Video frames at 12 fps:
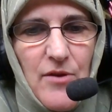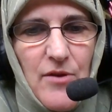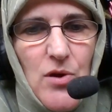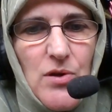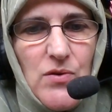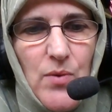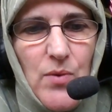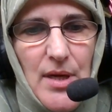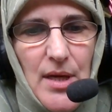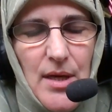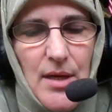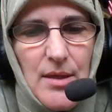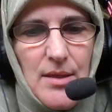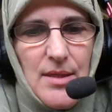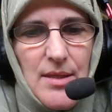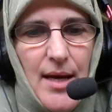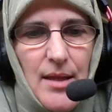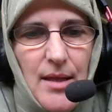first one is
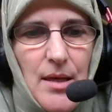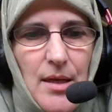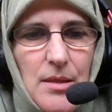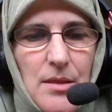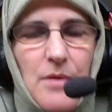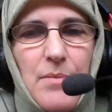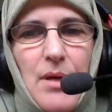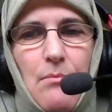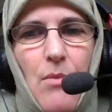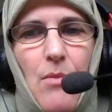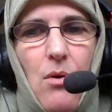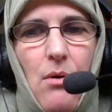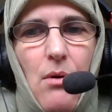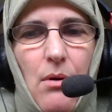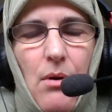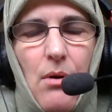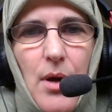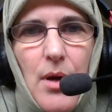that there needs to be
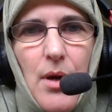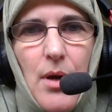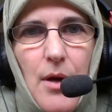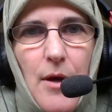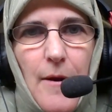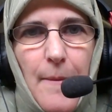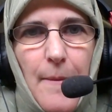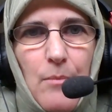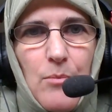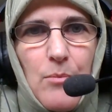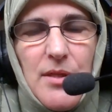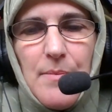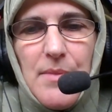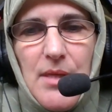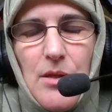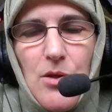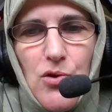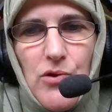more Muslims
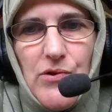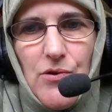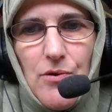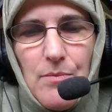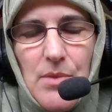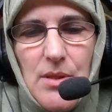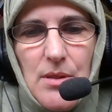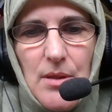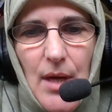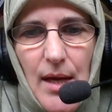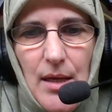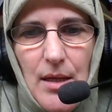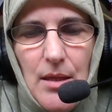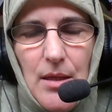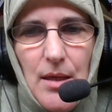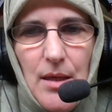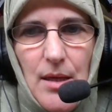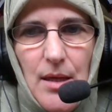in the newsrooms,
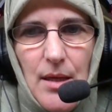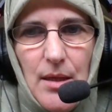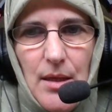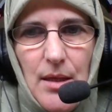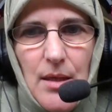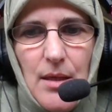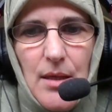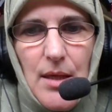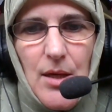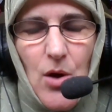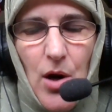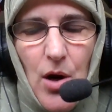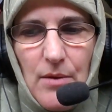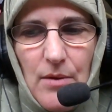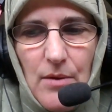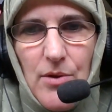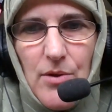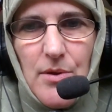in
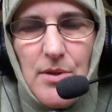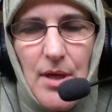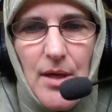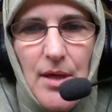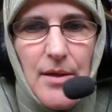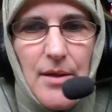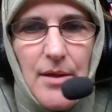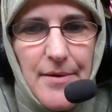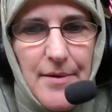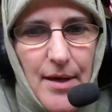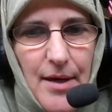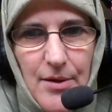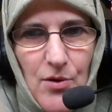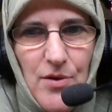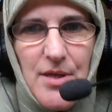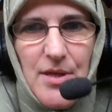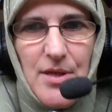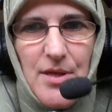Hollywood, in the
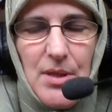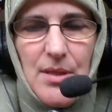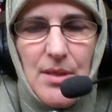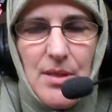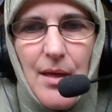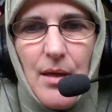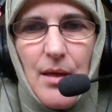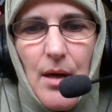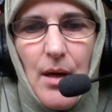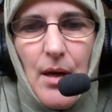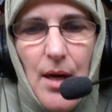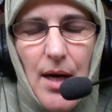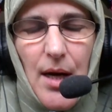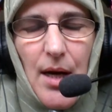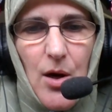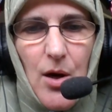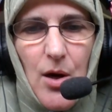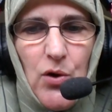CBC,
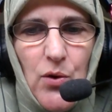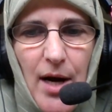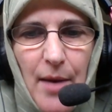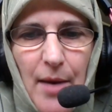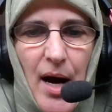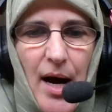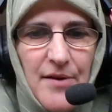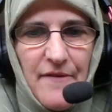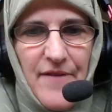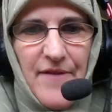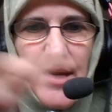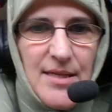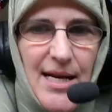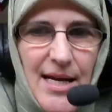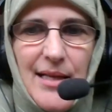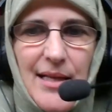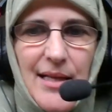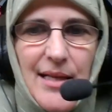who are part of that
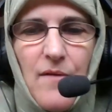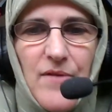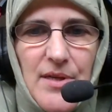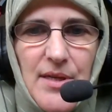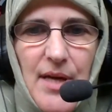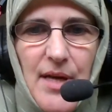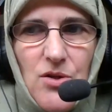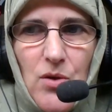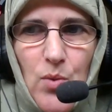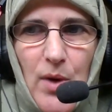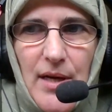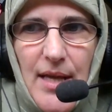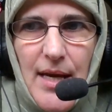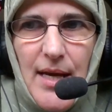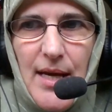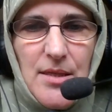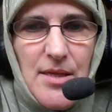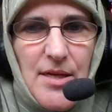daily conversation when they
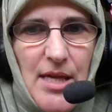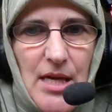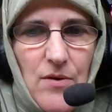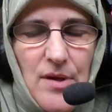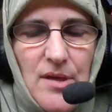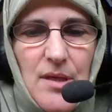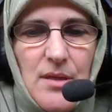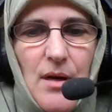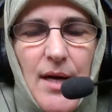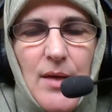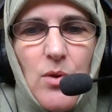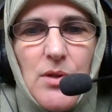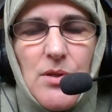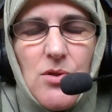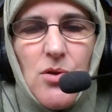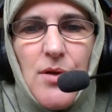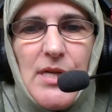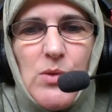get together and decide what
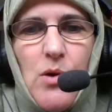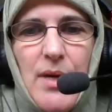stories will we